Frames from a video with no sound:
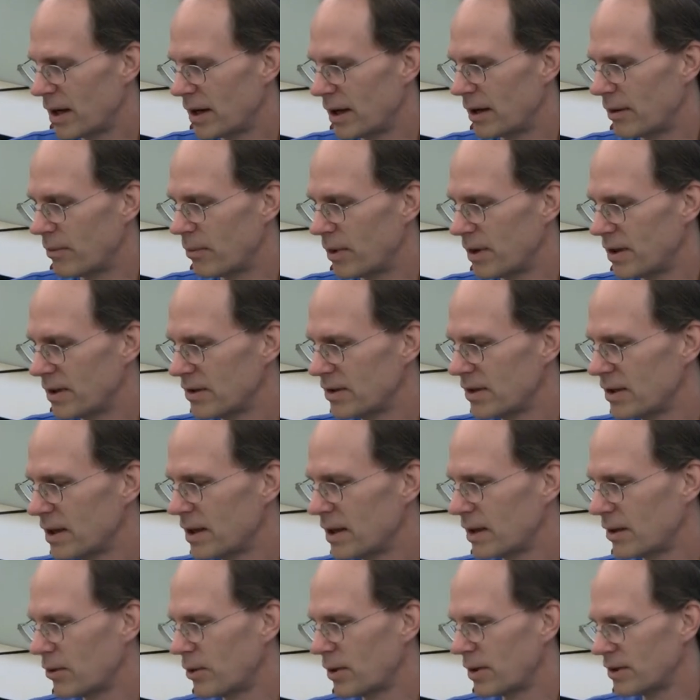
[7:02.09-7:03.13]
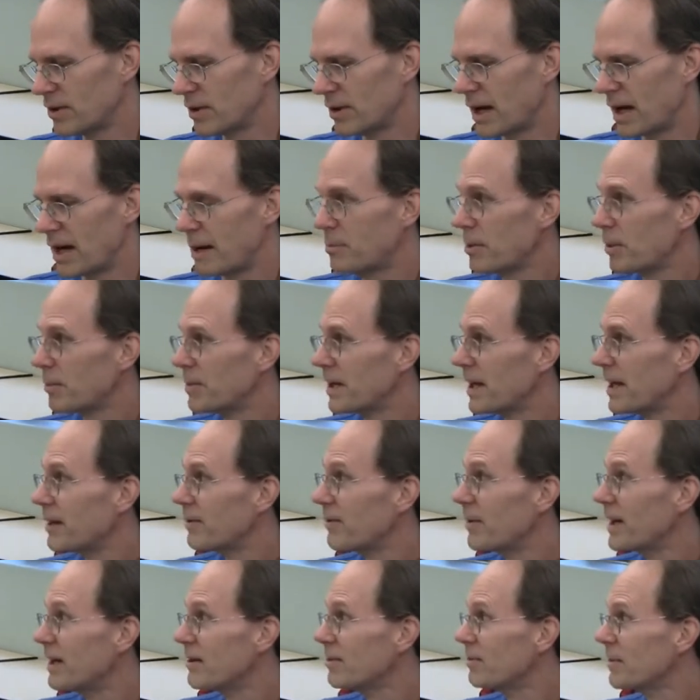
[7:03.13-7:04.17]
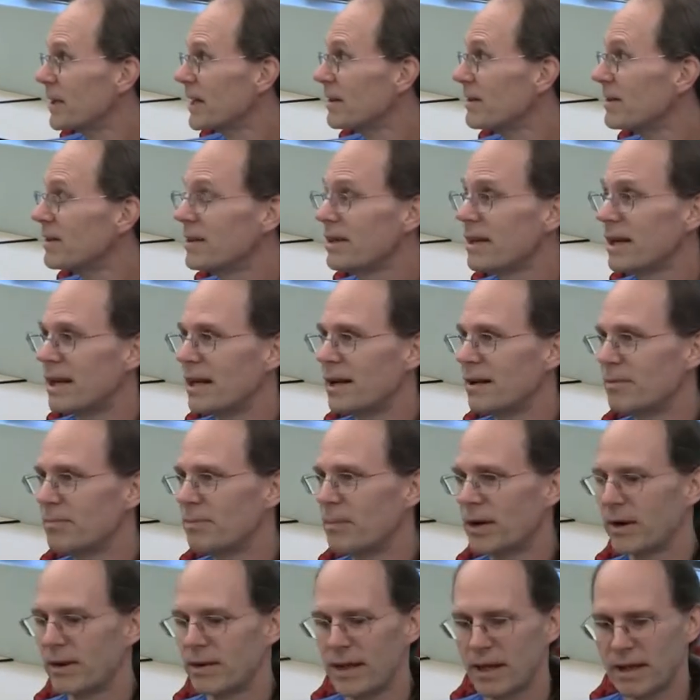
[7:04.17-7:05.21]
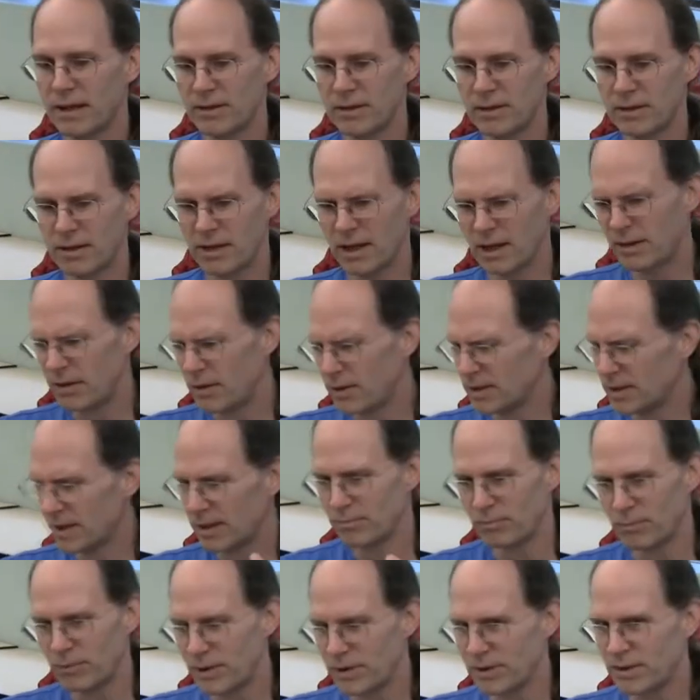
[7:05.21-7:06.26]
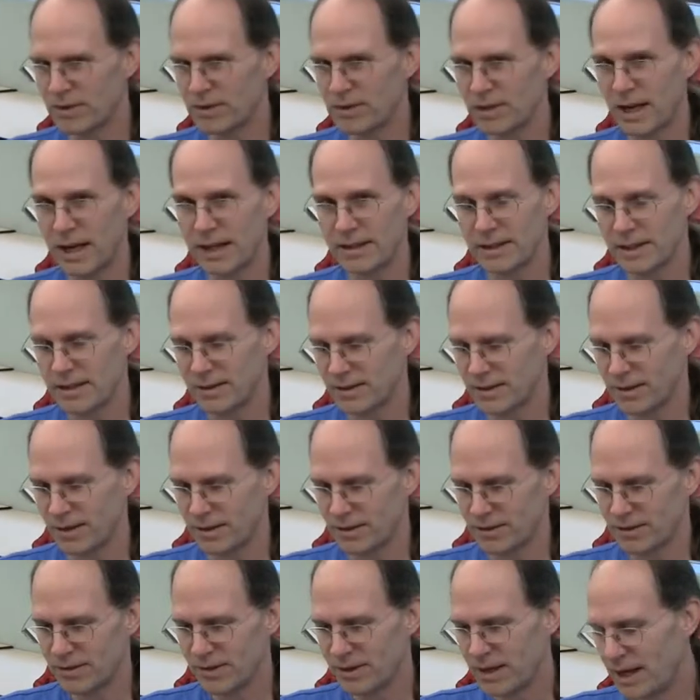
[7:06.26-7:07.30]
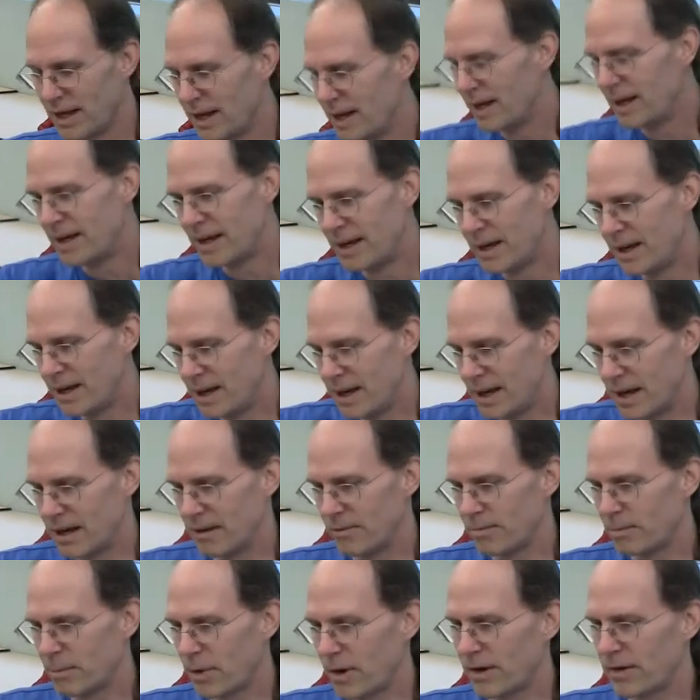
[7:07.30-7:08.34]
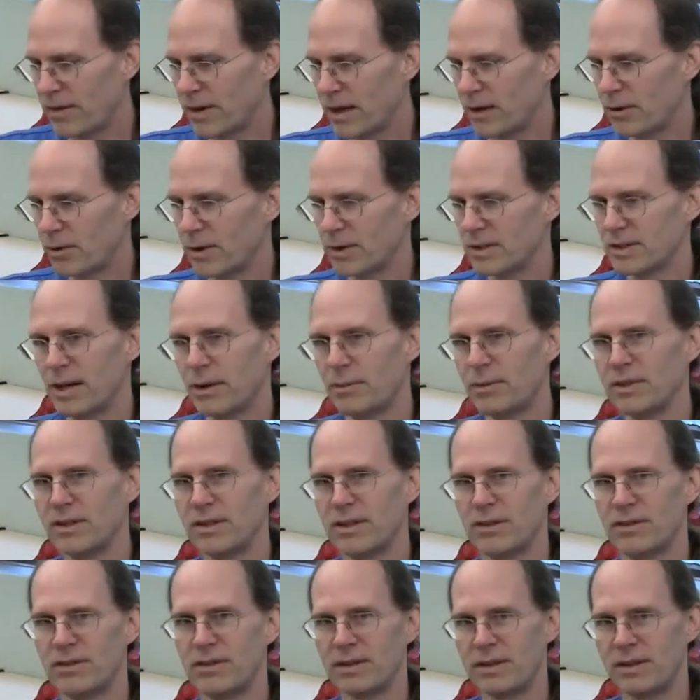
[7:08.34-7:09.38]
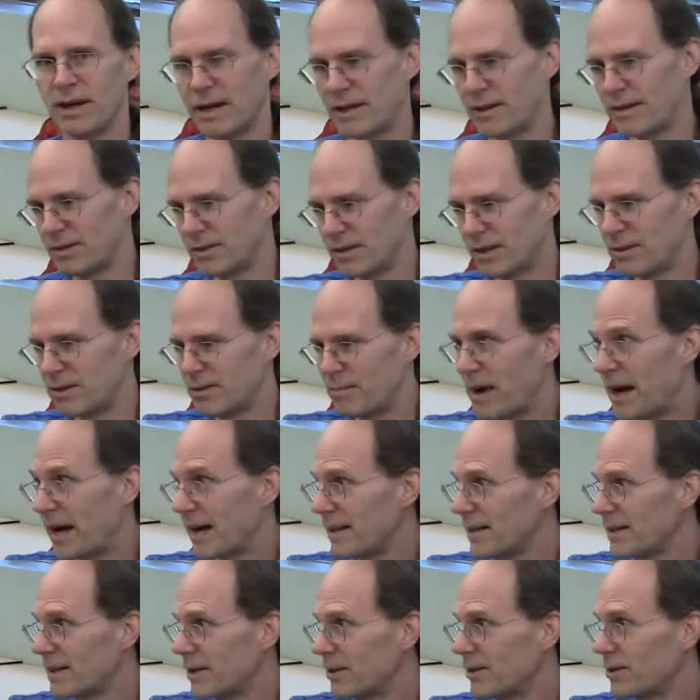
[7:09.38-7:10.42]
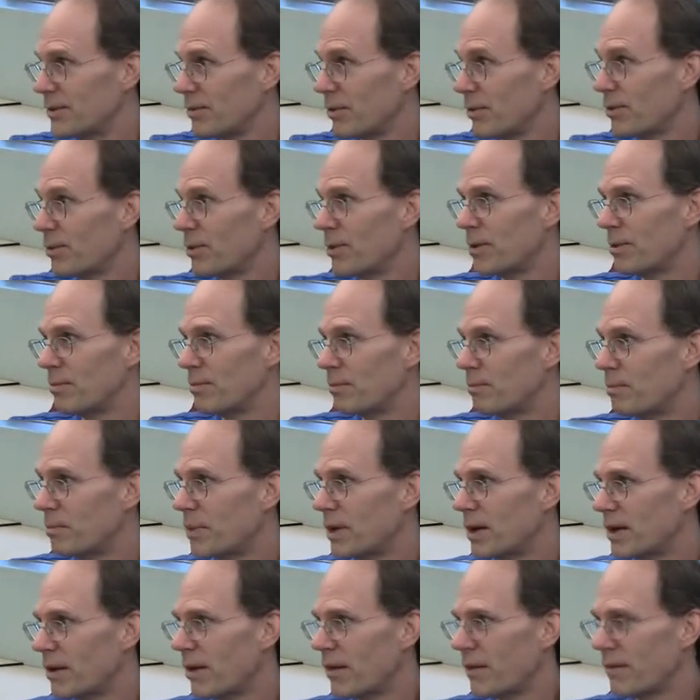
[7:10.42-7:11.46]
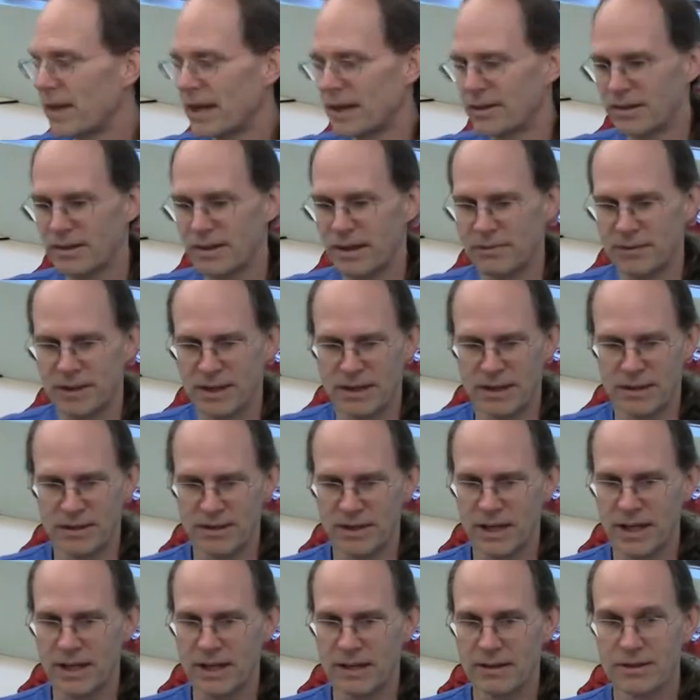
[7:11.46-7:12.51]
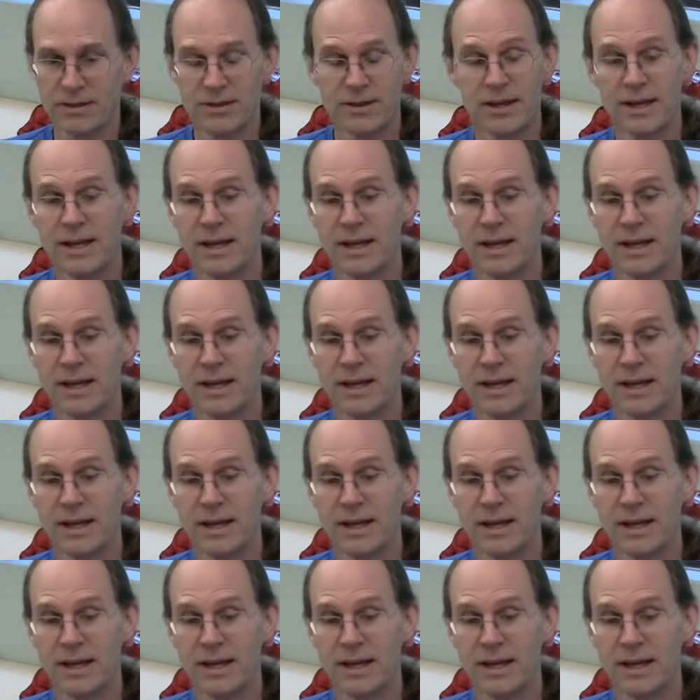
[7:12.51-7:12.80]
uh, was a course on hyperplane arrangements. And as part of that, uh, using Richard Stanley's notes. And as part of that course, I was just kind of systematically going through and put all that stuff into SAGE.